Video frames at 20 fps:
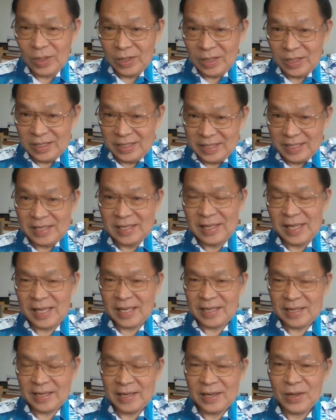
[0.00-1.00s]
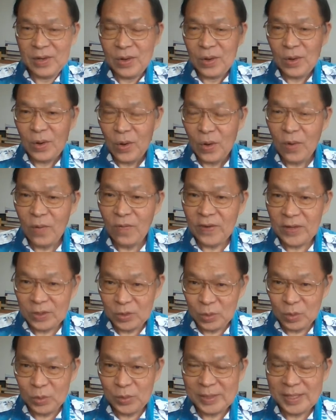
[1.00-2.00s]
ceiling. Over
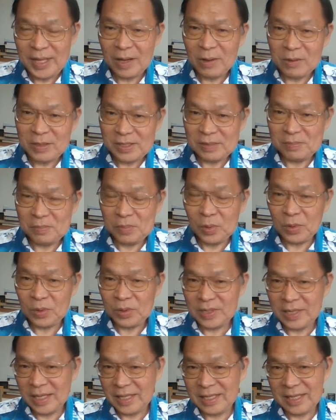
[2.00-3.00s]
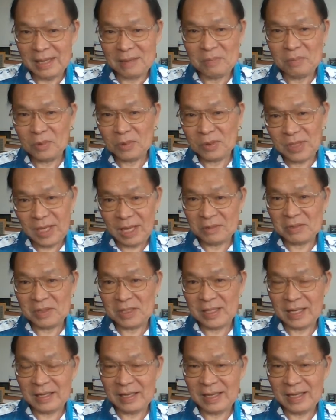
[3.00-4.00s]
2,000 books, and there are books
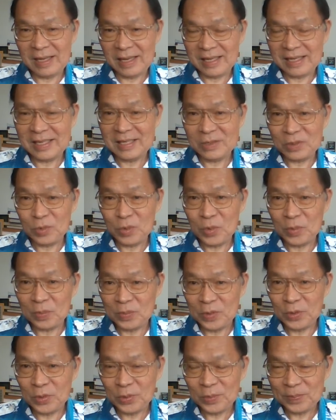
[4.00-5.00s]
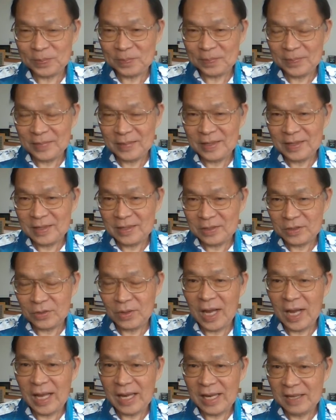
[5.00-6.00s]
outside this room too. So
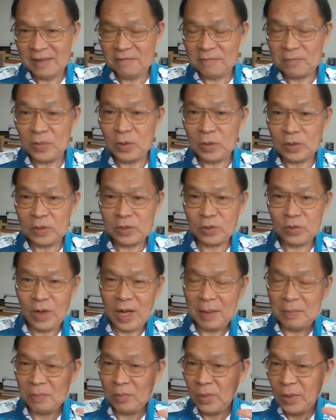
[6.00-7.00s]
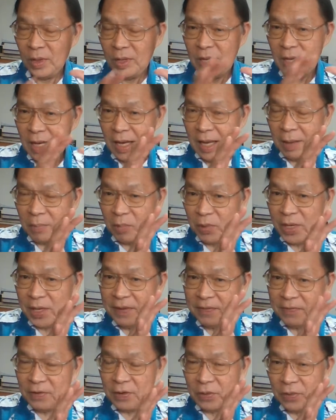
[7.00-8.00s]
I love books, so I'm
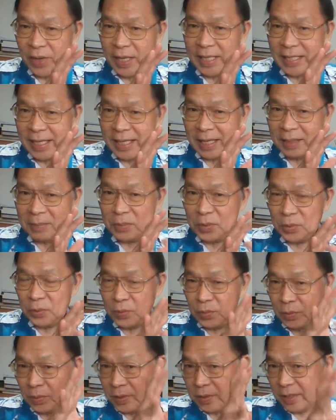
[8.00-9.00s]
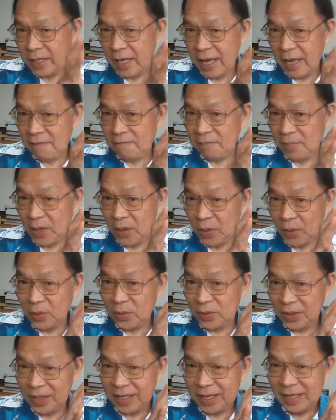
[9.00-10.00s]
waiting for the right time to have my
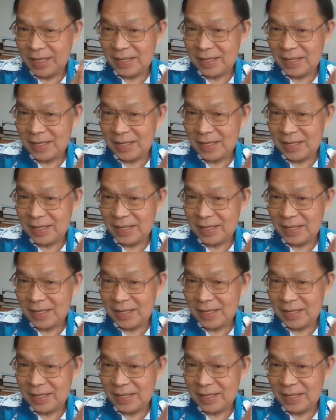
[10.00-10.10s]
own